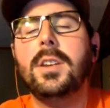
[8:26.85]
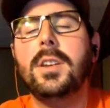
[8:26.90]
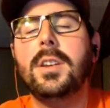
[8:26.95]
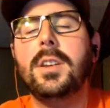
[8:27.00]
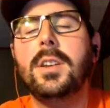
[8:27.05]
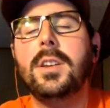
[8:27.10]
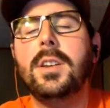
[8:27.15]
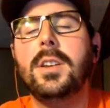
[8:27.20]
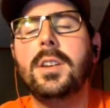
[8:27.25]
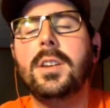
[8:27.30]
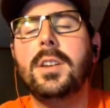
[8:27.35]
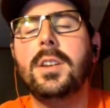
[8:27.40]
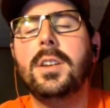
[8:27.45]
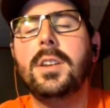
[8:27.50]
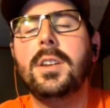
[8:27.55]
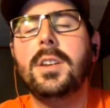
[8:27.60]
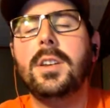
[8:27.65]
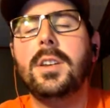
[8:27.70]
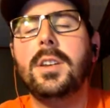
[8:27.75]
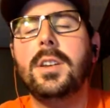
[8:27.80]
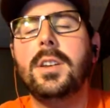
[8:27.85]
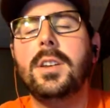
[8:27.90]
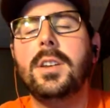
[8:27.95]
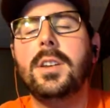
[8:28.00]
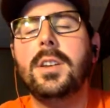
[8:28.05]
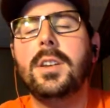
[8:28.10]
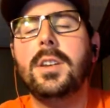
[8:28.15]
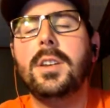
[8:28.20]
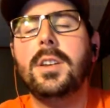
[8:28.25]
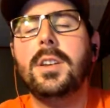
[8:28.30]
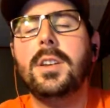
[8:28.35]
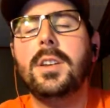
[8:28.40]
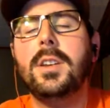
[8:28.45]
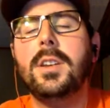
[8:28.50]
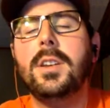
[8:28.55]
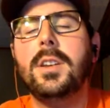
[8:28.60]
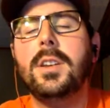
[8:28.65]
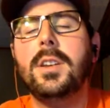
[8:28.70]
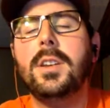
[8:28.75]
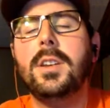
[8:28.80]

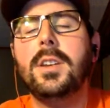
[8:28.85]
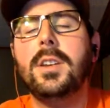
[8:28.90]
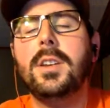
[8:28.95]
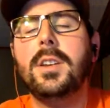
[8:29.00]
[no speech]